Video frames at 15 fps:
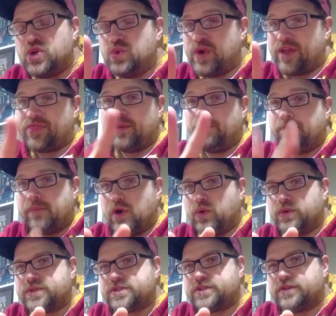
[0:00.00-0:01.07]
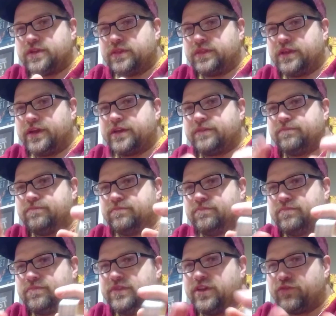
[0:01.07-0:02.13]
at the most, like,
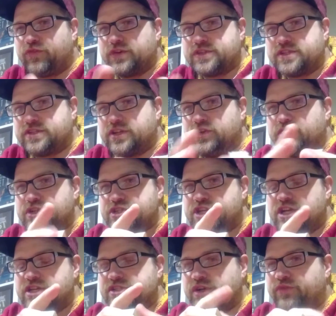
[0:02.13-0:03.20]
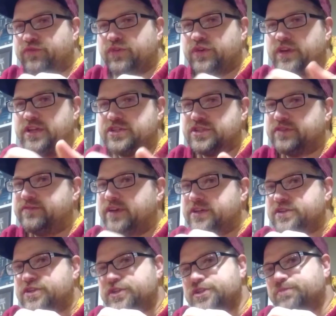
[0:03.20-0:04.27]
differences that you can change out for each
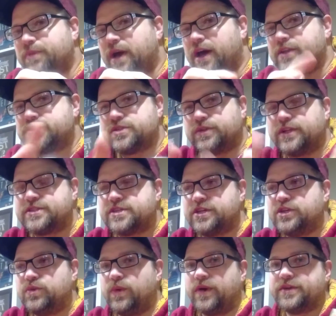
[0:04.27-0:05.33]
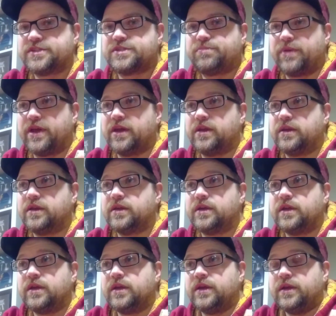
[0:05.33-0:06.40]
adventure spot. So let's say you want to spend
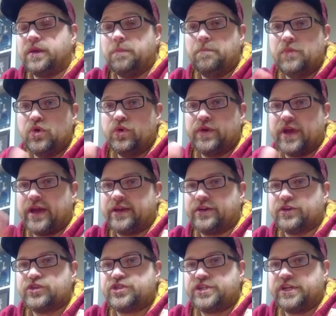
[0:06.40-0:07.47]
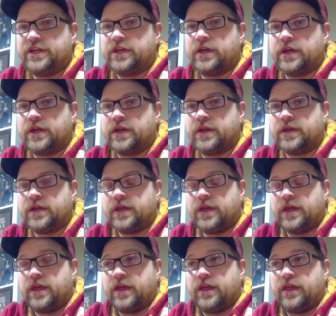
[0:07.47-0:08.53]
moon energy,
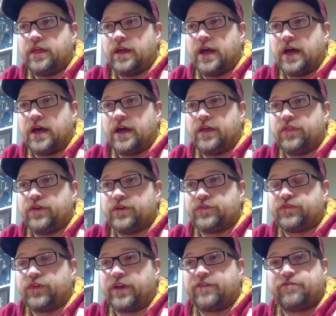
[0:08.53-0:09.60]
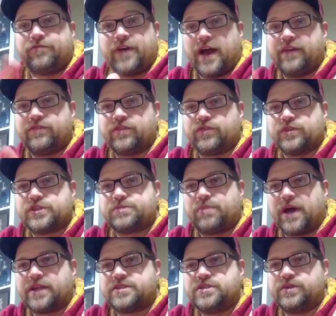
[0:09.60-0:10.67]
there's like 5 different
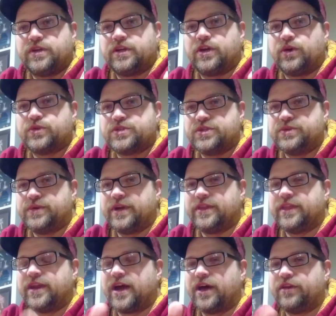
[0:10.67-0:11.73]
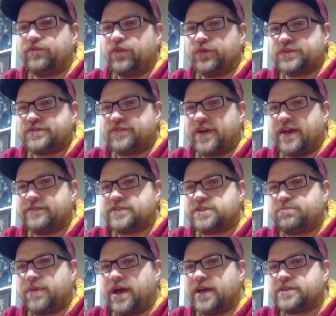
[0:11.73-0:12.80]
spots you can go to, and then out of those 5
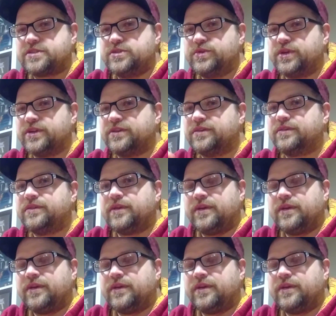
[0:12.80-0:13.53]
spots you can